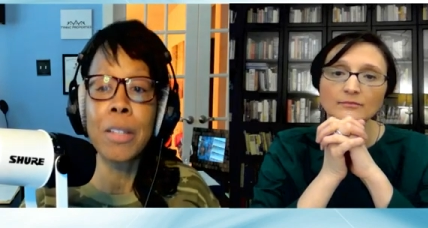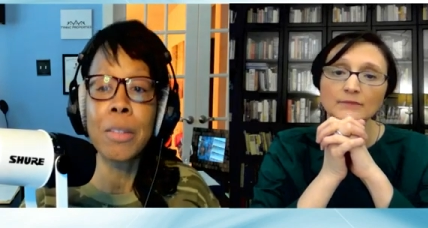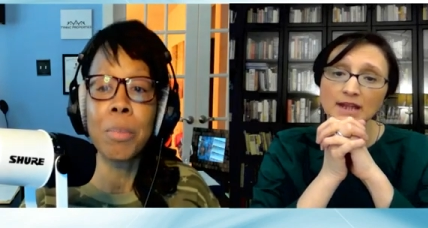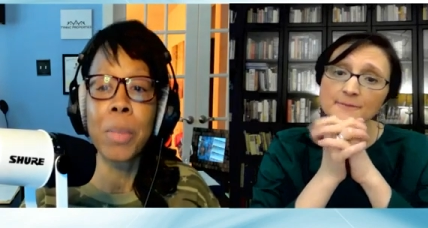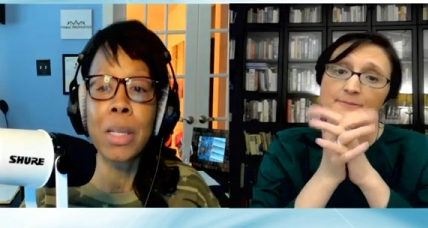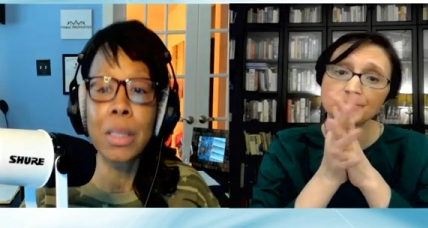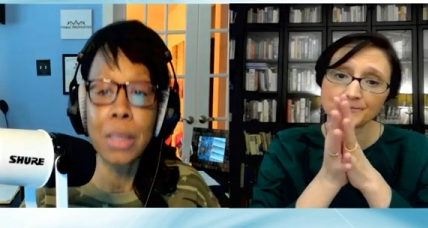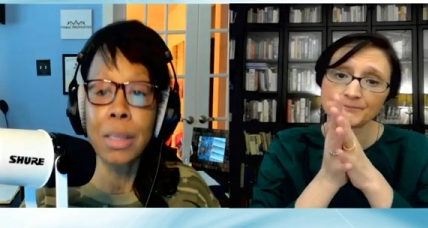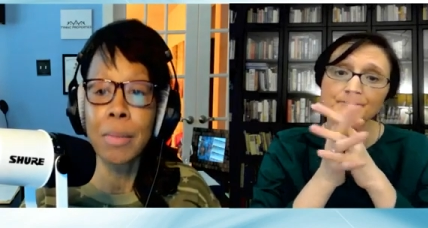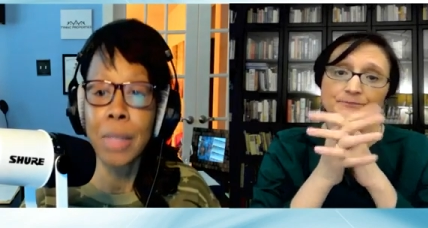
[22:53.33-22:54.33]
Speaker 1: 30s,
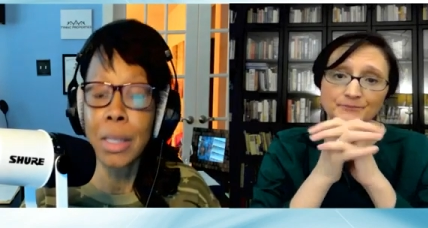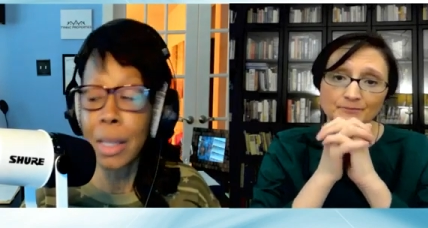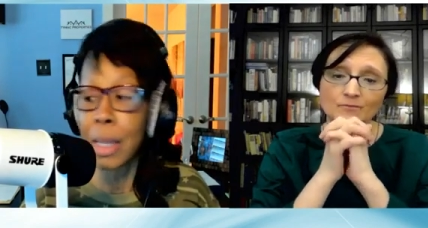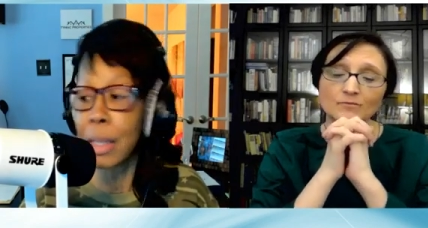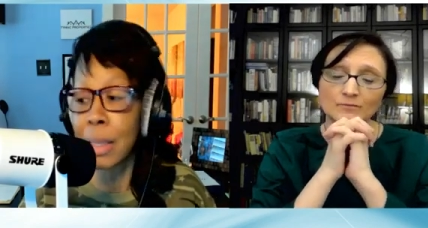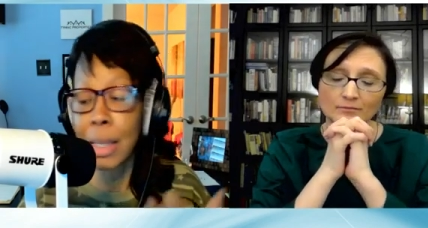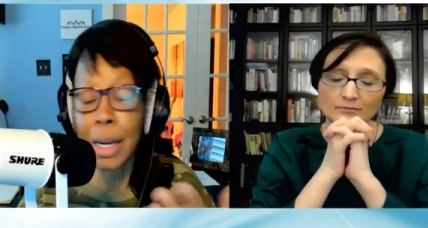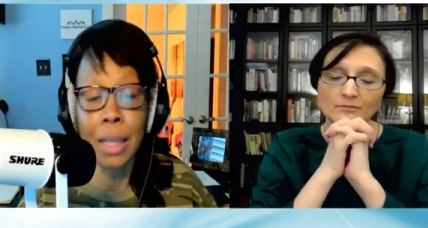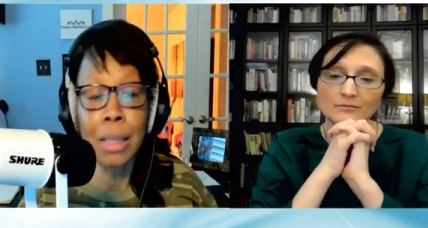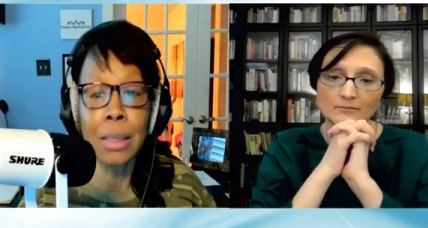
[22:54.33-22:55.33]
because of the
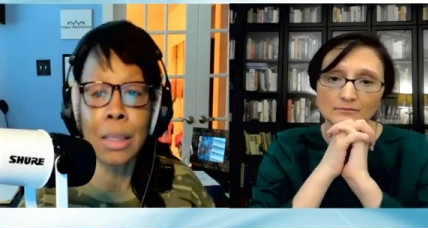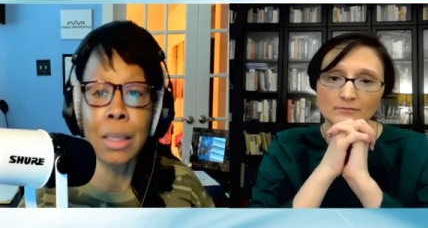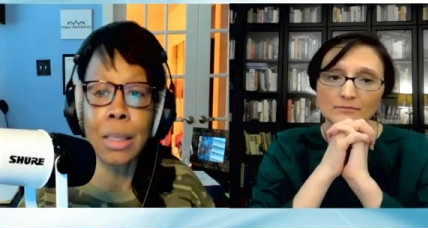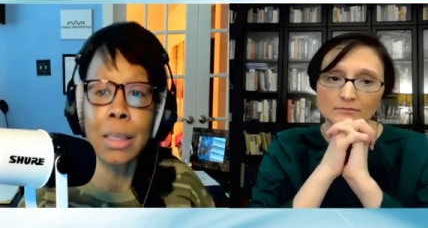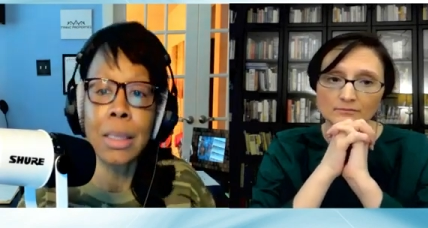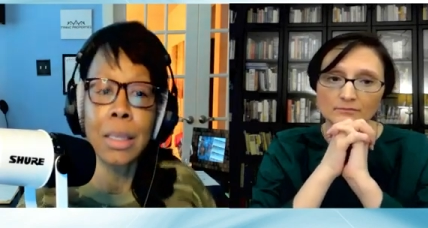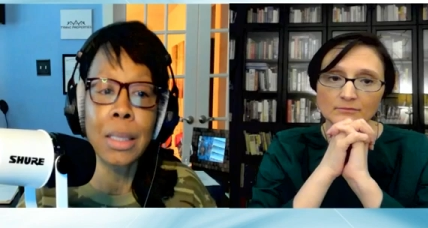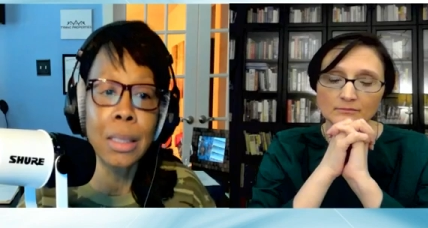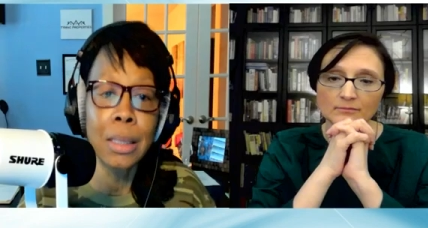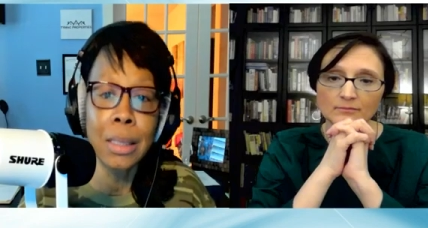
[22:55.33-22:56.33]
things that I
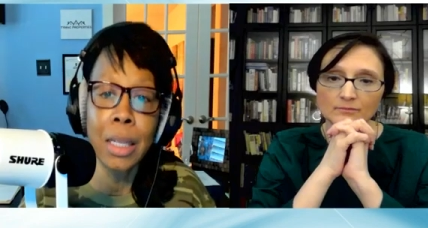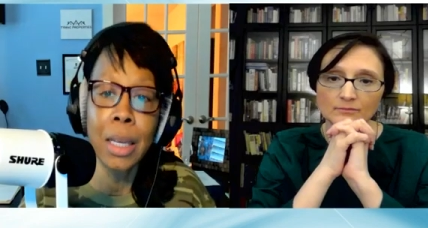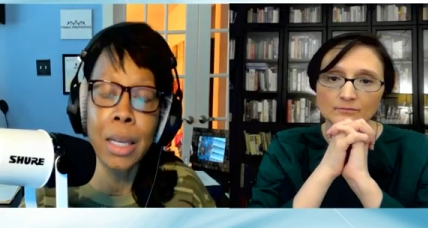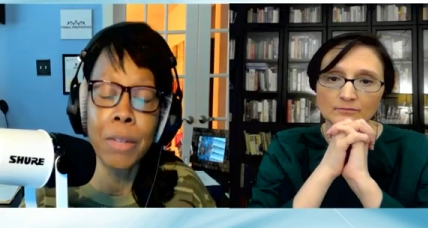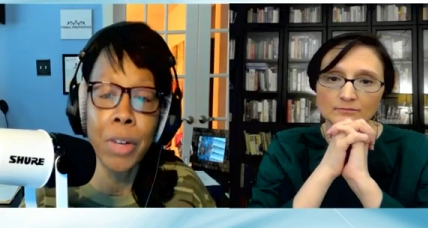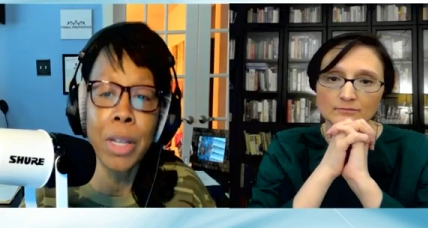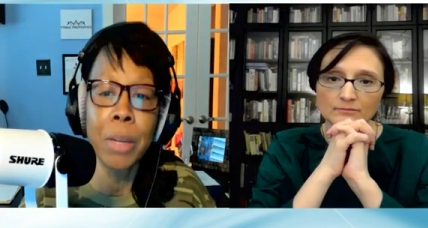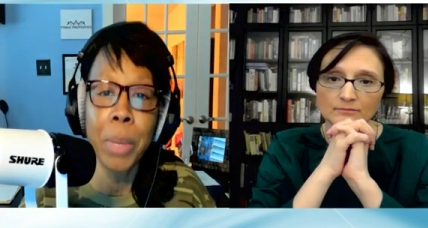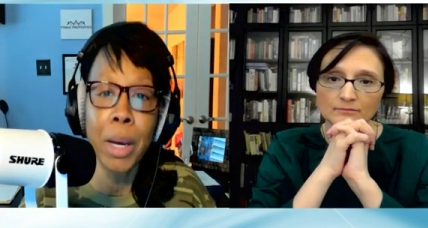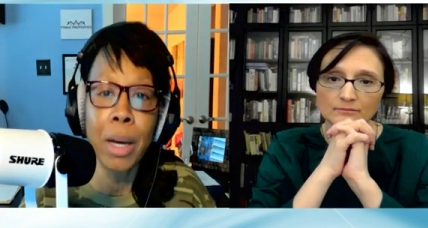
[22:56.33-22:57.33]
constantly see and
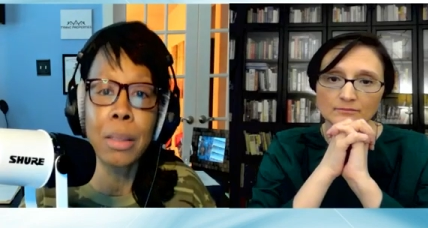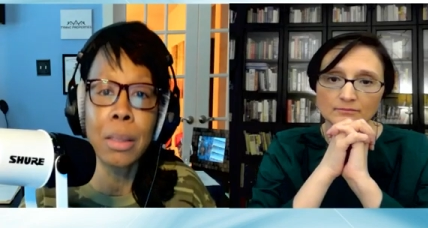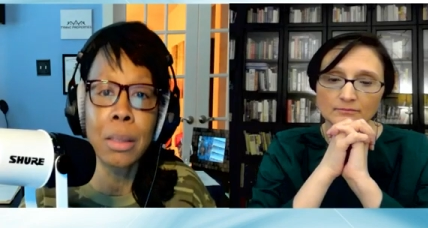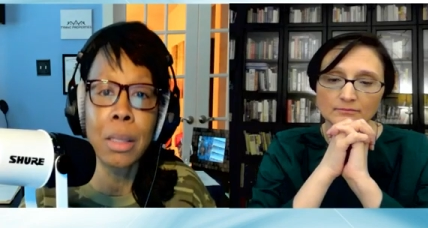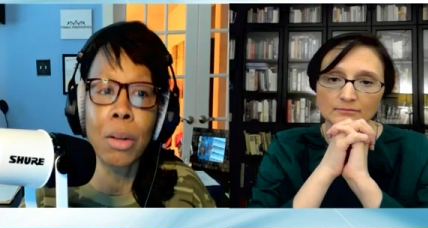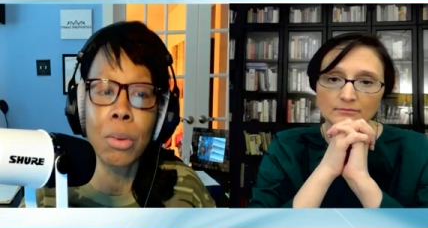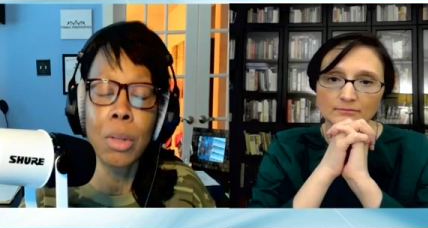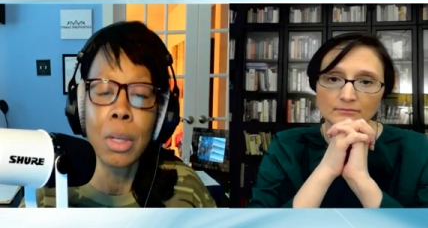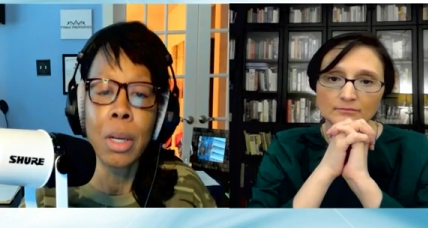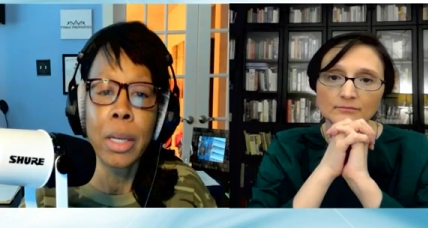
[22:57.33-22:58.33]
read about.
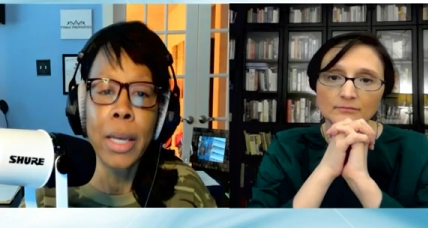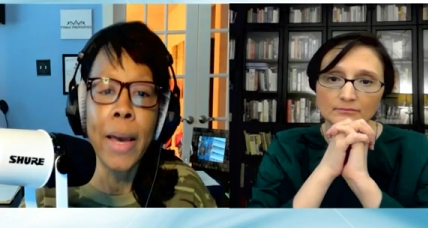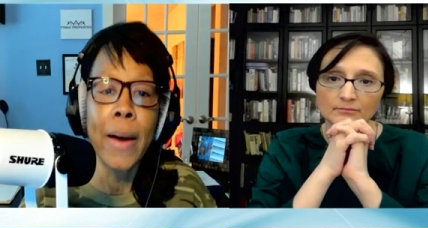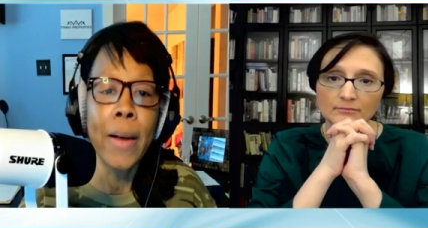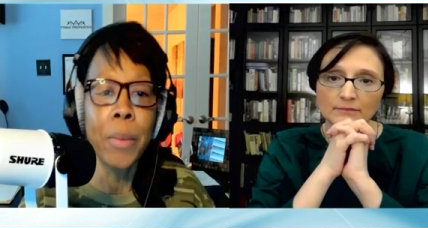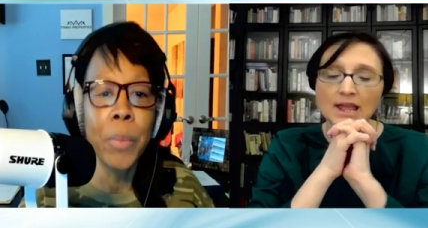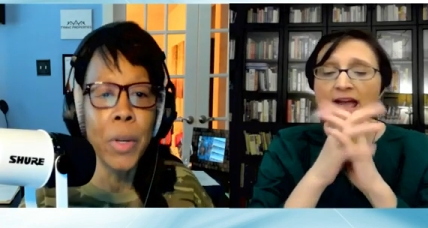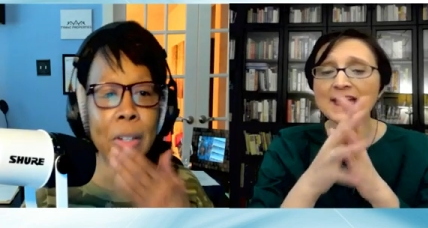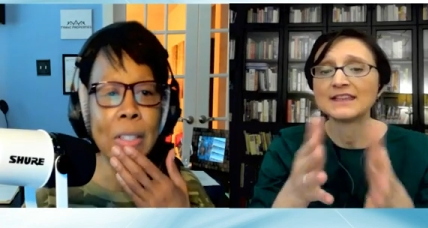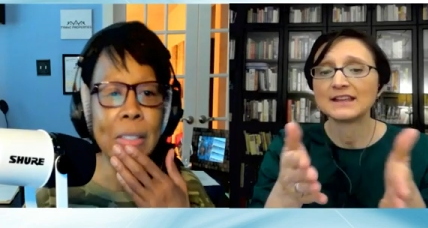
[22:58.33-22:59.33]
So yeah,
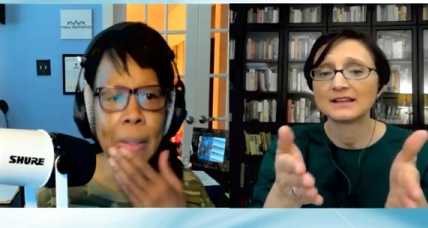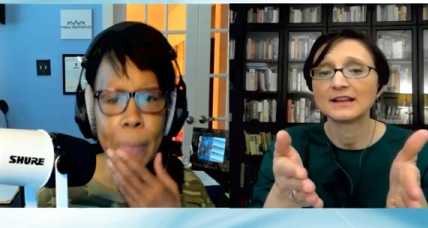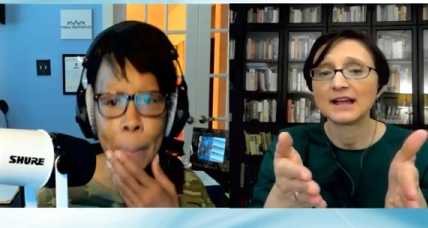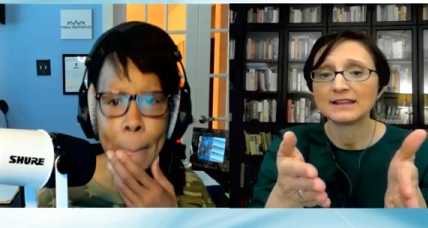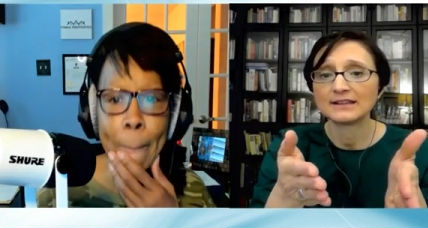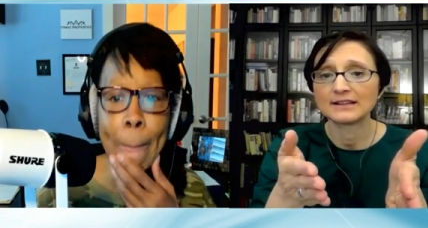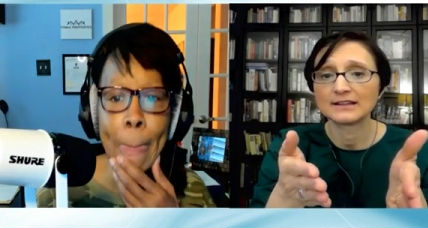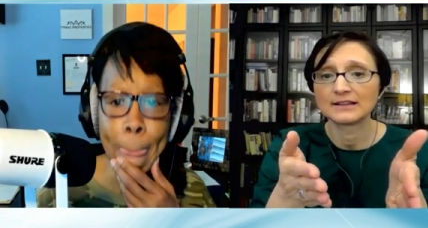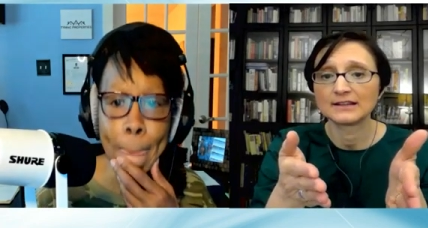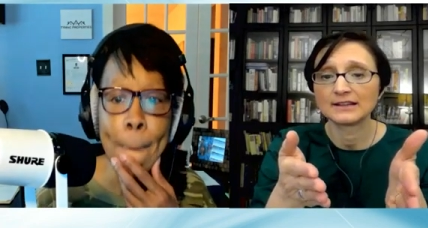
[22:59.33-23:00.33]
Speaker 2: appearance.
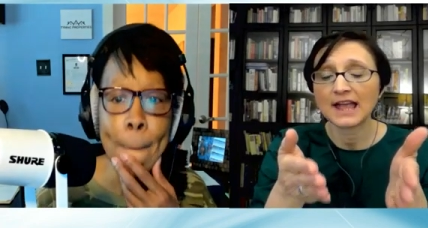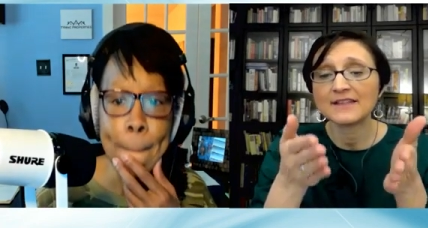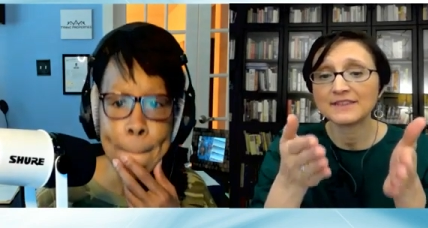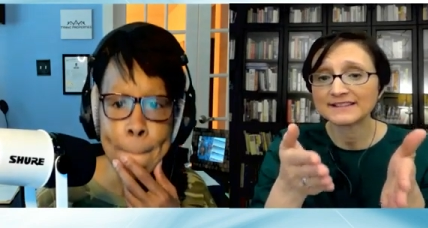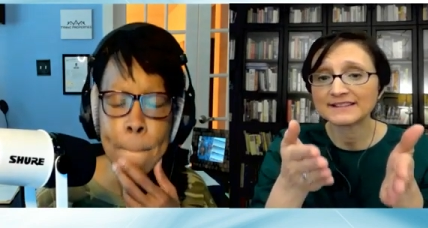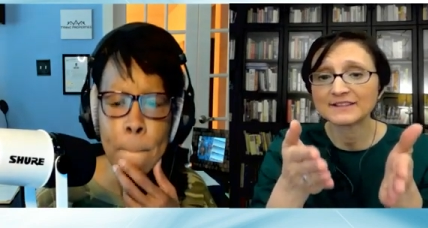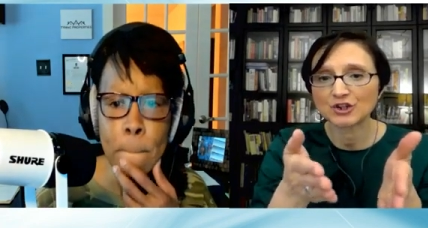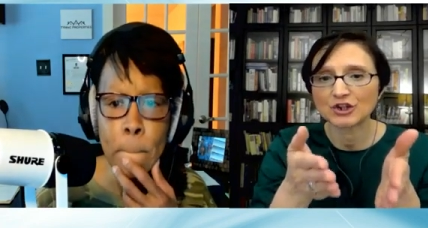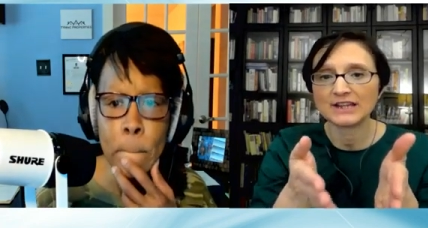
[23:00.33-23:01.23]
And this is a